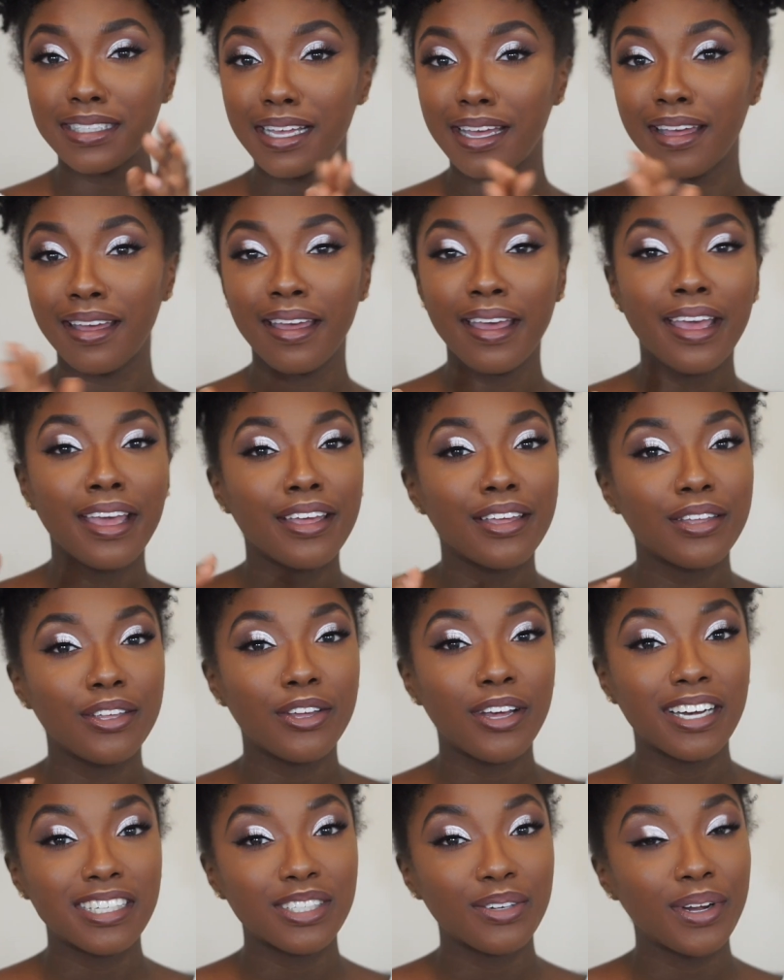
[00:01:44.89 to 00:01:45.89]
And you
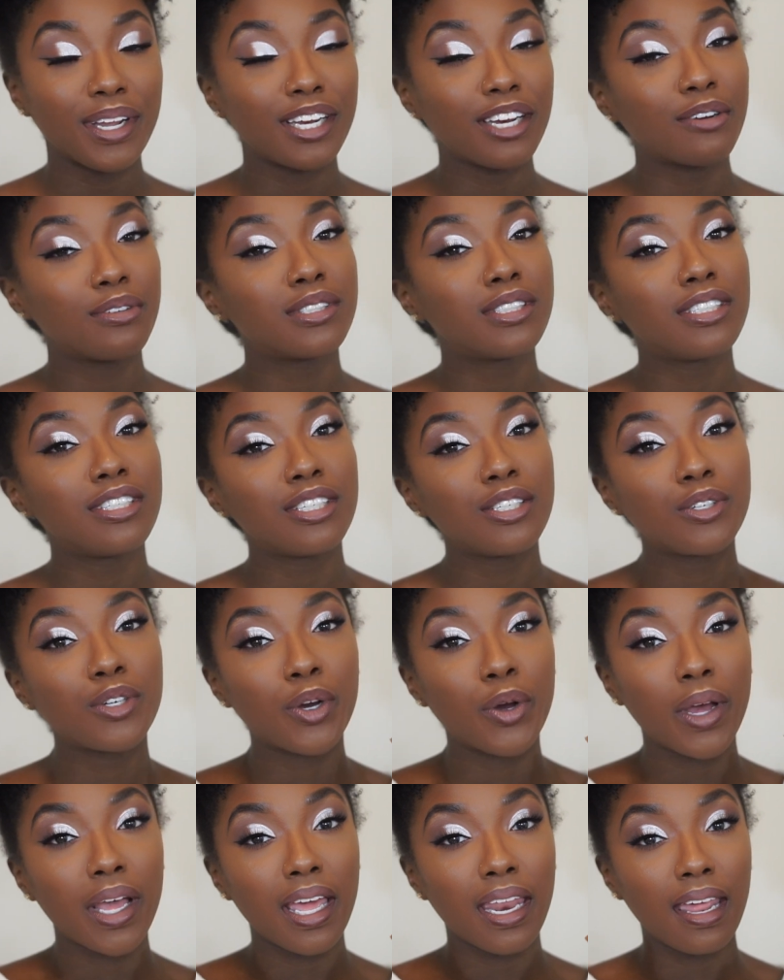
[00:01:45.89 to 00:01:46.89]
guys already know what to do.
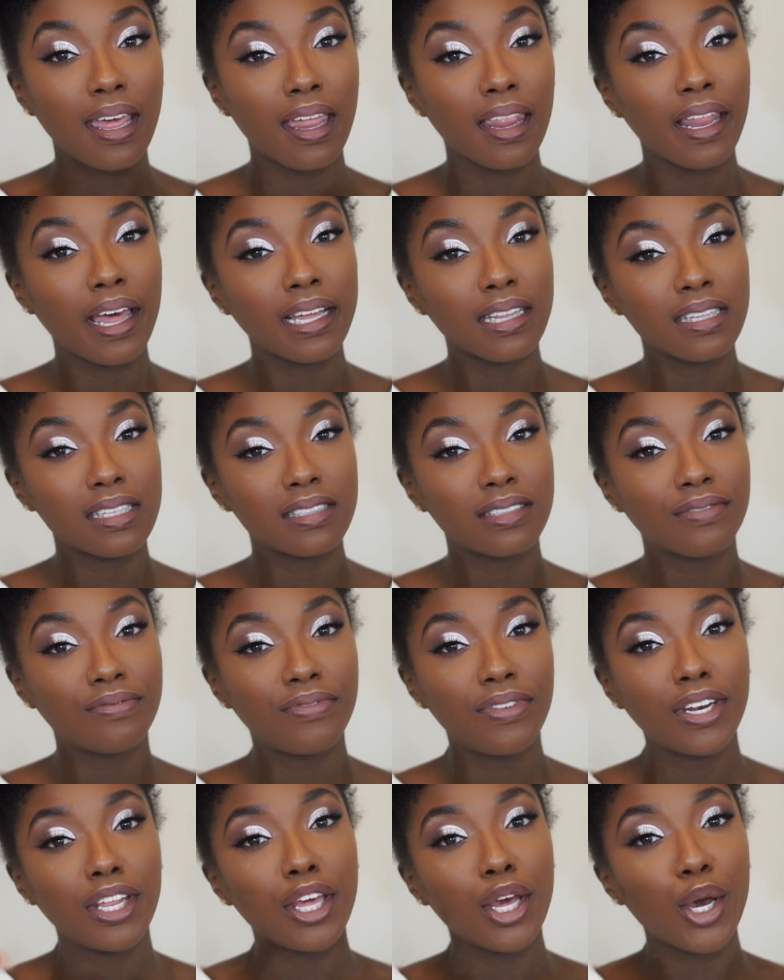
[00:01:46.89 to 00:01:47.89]
Go ahead and like this
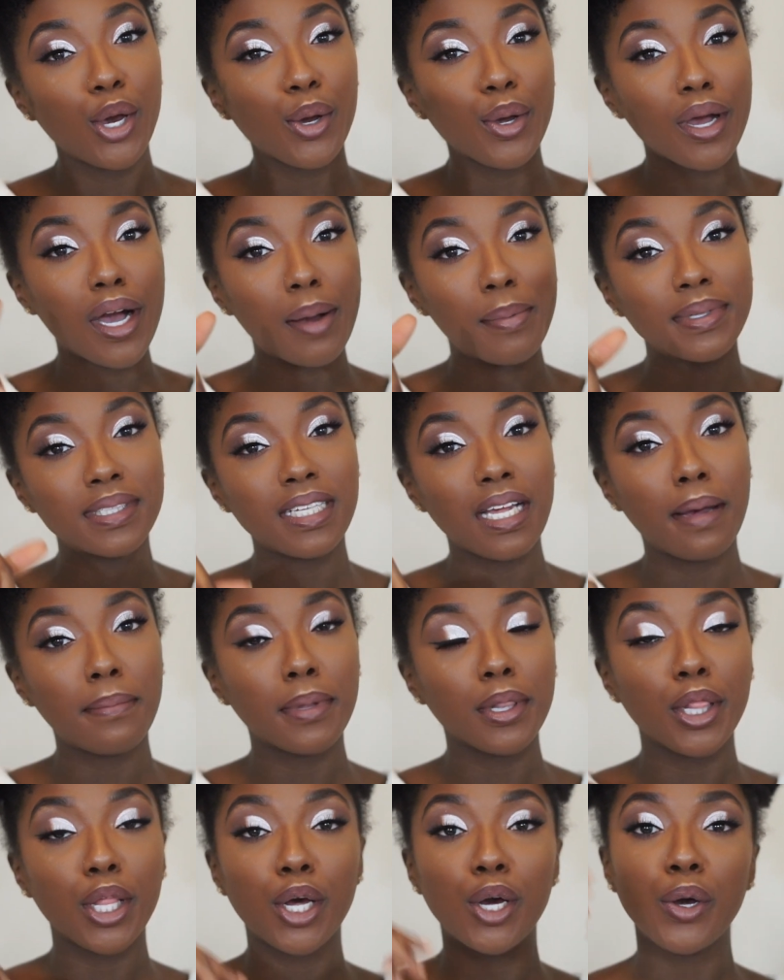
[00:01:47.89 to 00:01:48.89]
video, comment down
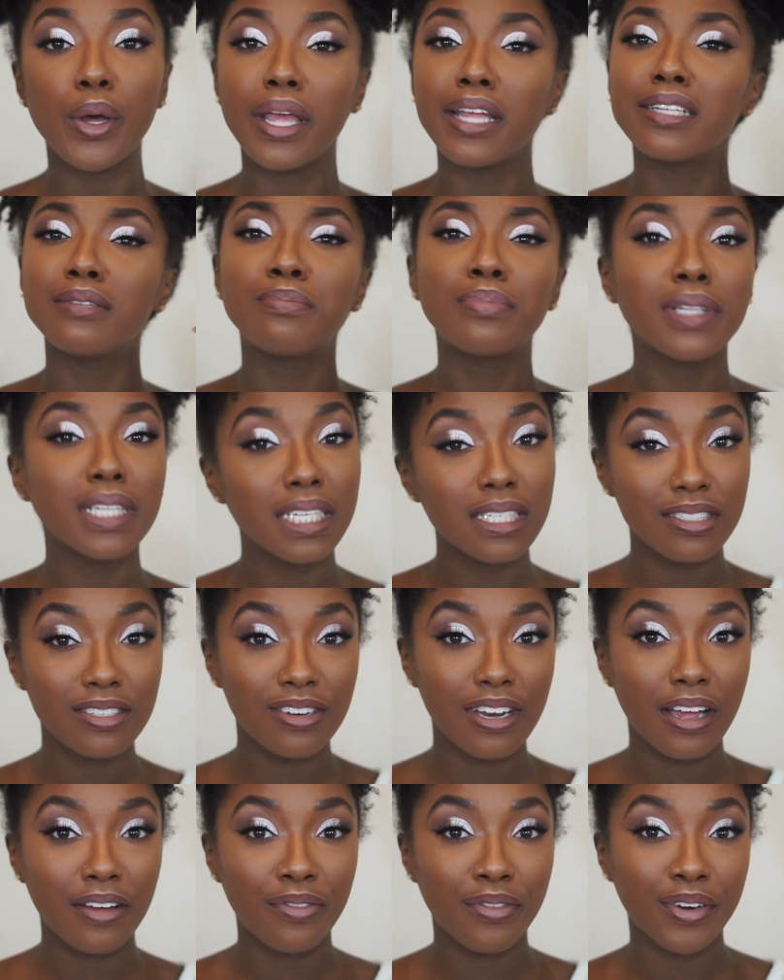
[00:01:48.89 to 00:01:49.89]
below, and please
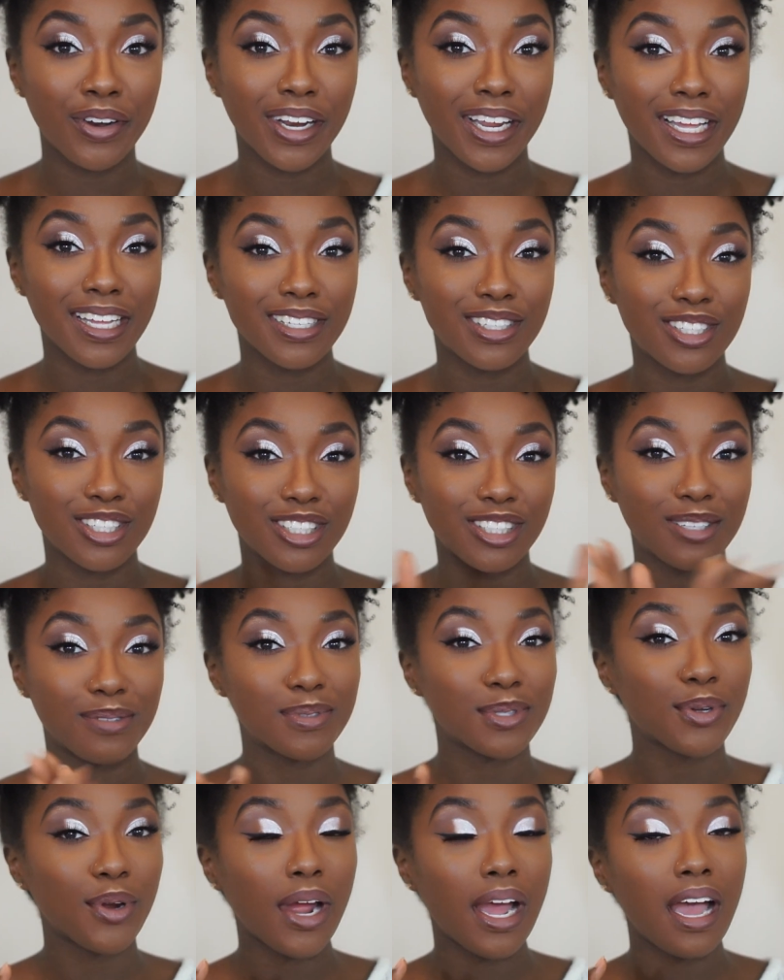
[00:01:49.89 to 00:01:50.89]
do not forget to
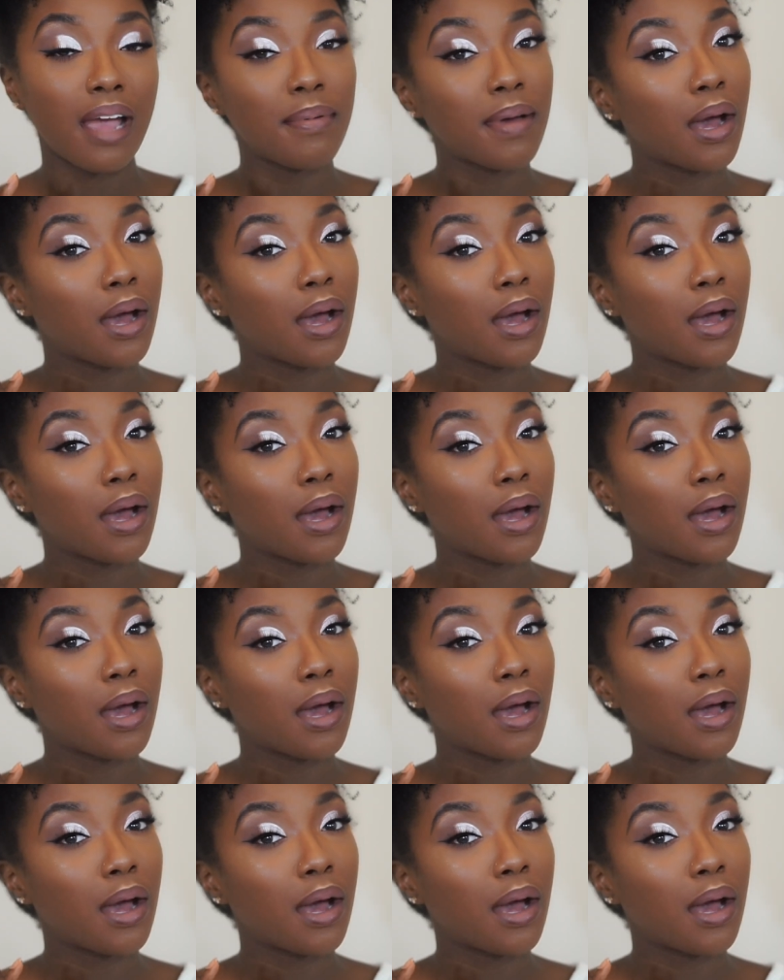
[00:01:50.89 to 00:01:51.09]
subscribe.